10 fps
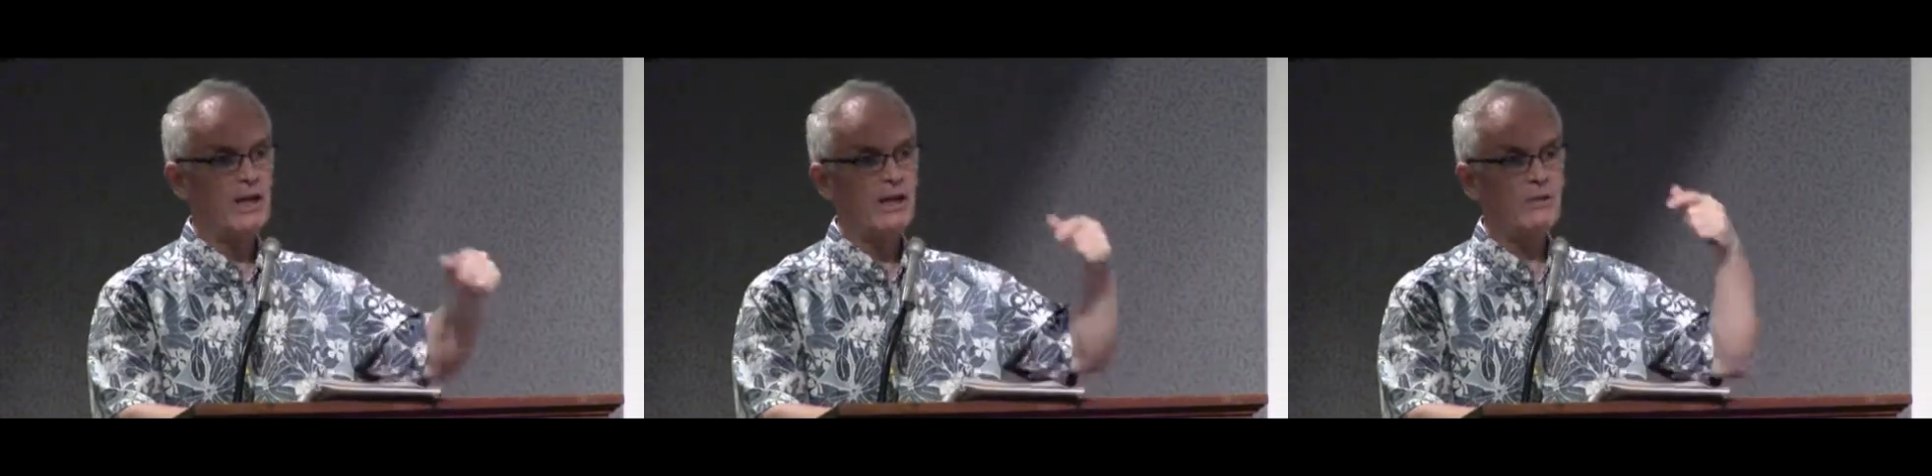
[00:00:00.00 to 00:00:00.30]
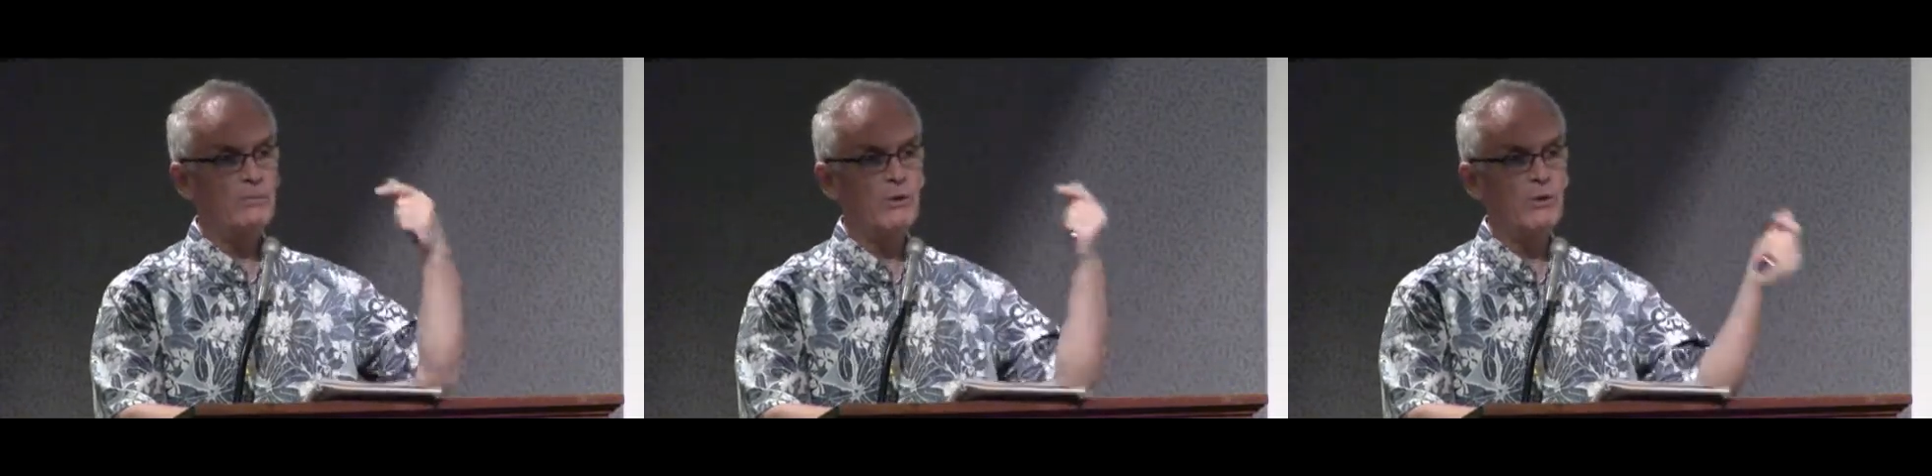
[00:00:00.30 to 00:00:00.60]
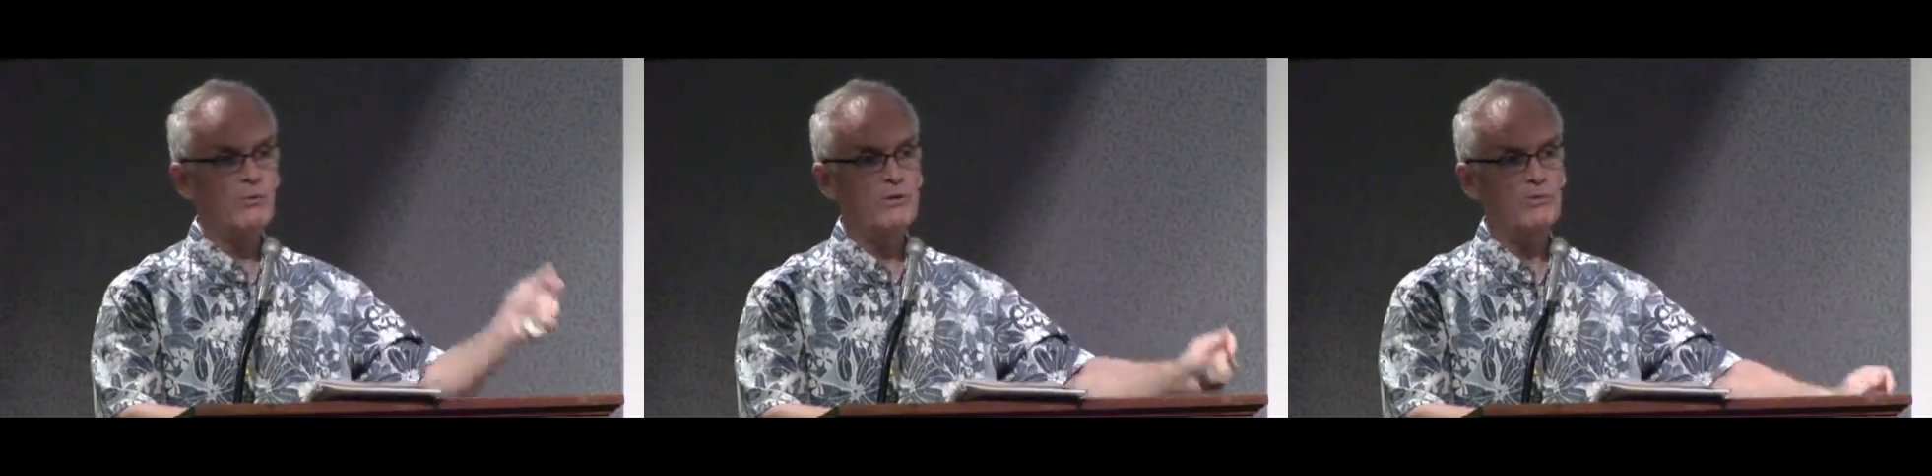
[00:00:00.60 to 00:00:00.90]
The
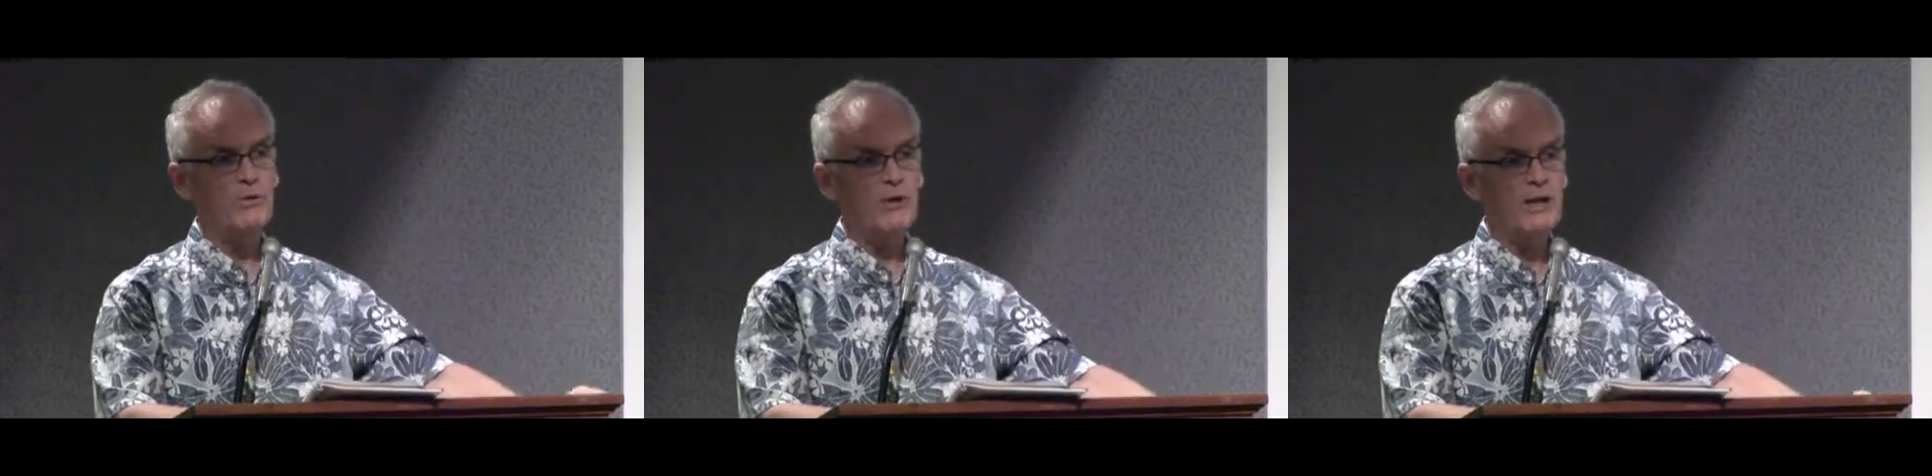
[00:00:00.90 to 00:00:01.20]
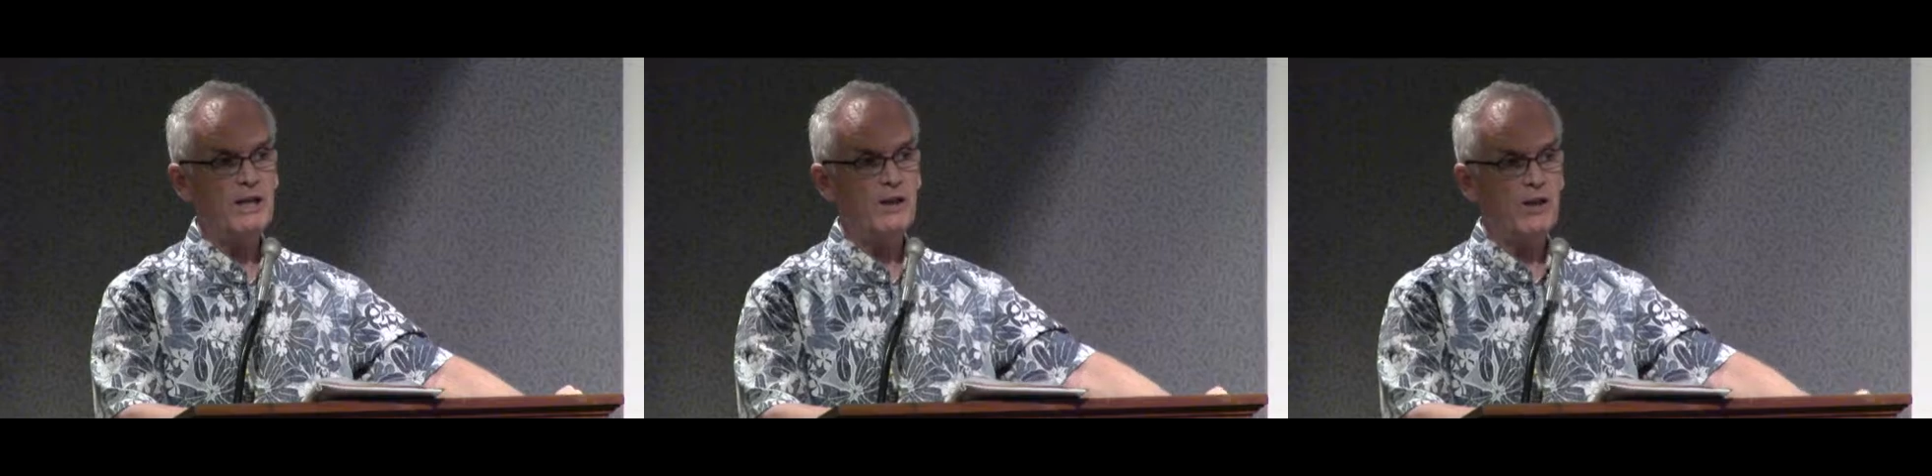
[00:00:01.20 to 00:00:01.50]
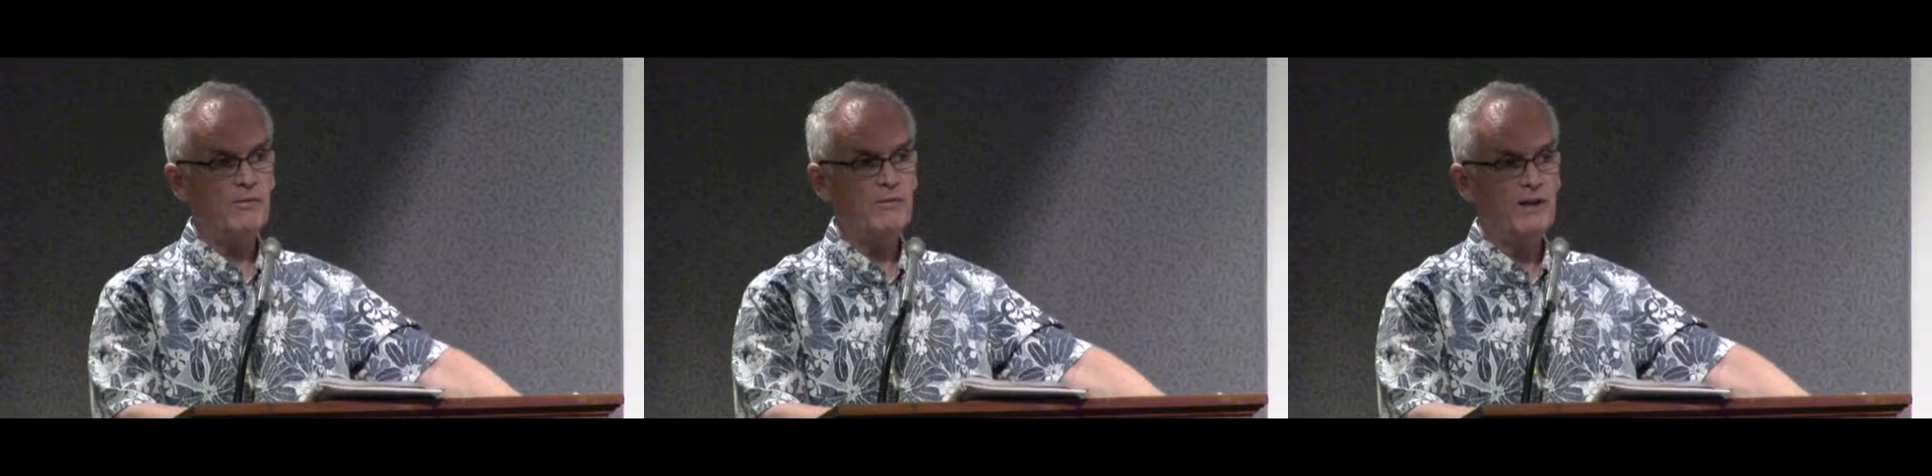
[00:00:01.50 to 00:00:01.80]
board was working
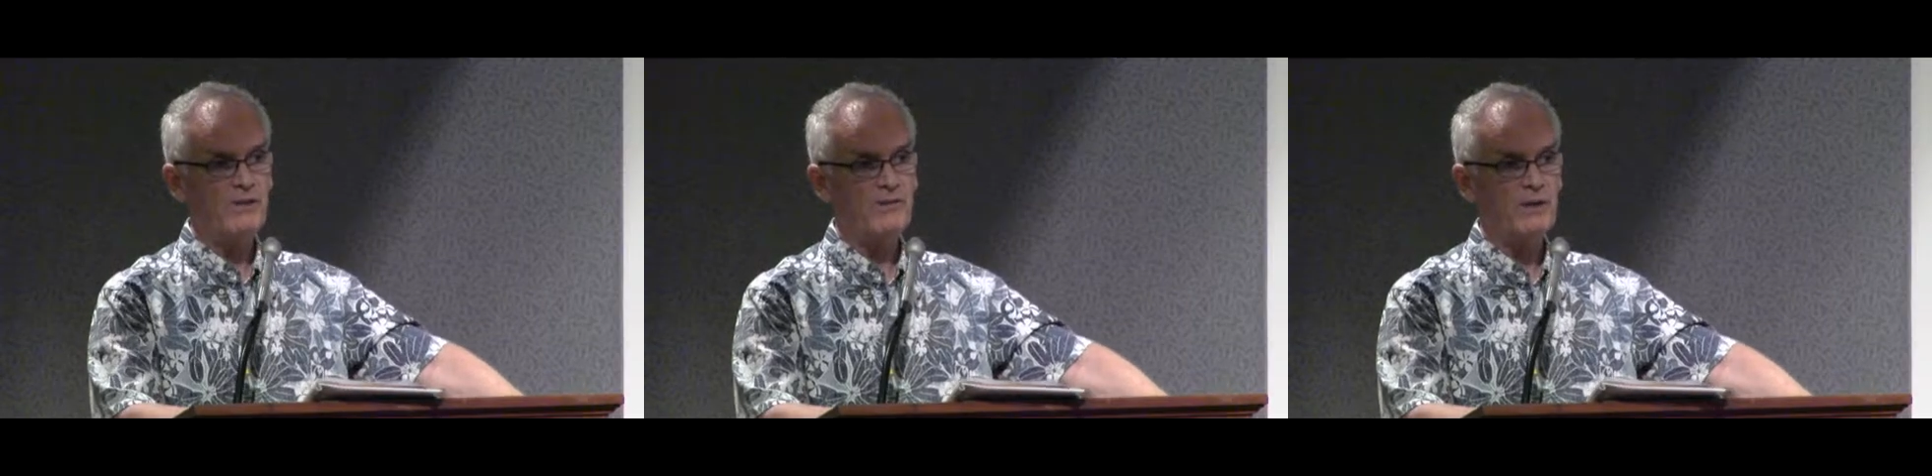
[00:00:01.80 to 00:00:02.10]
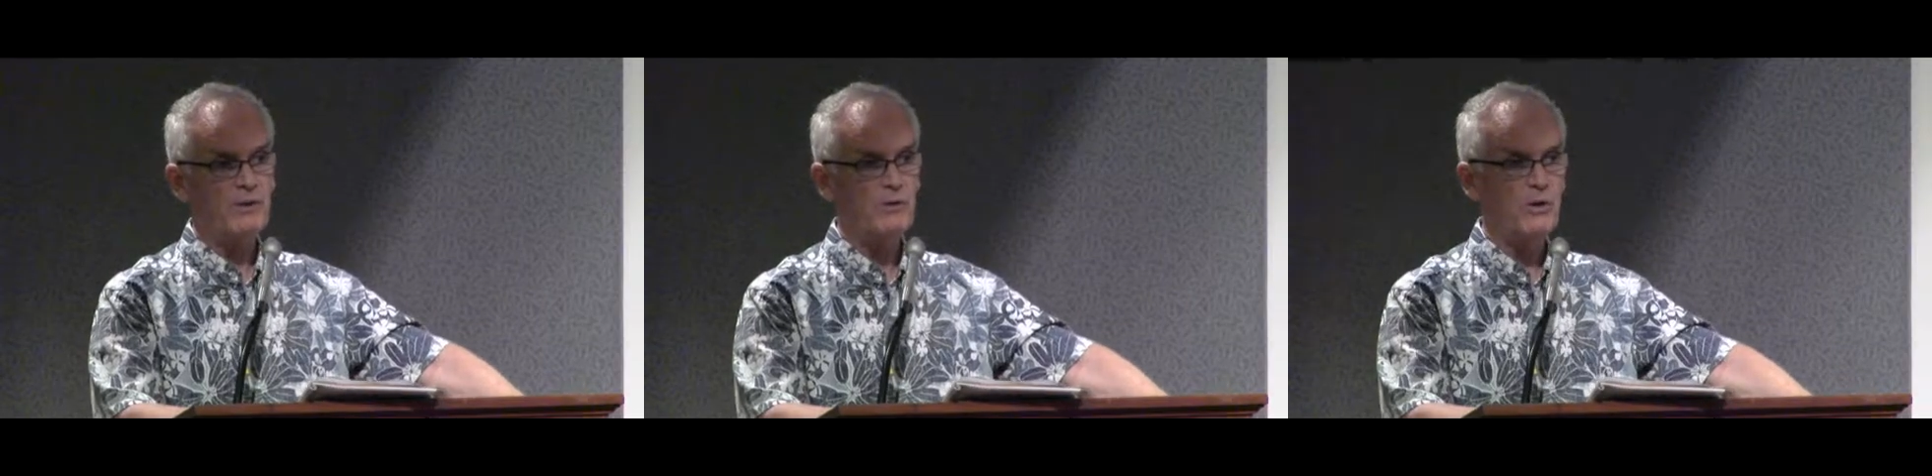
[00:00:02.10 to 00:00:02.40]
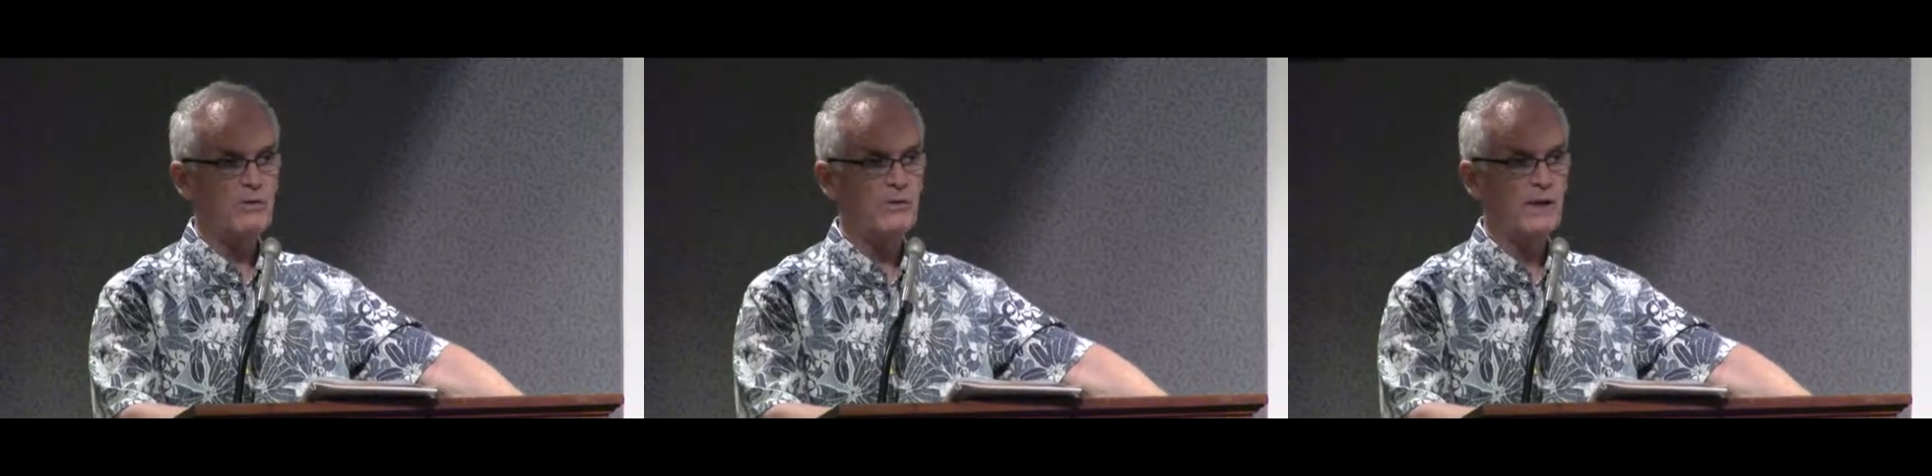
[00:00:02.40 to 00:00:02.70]
on fixing the roof.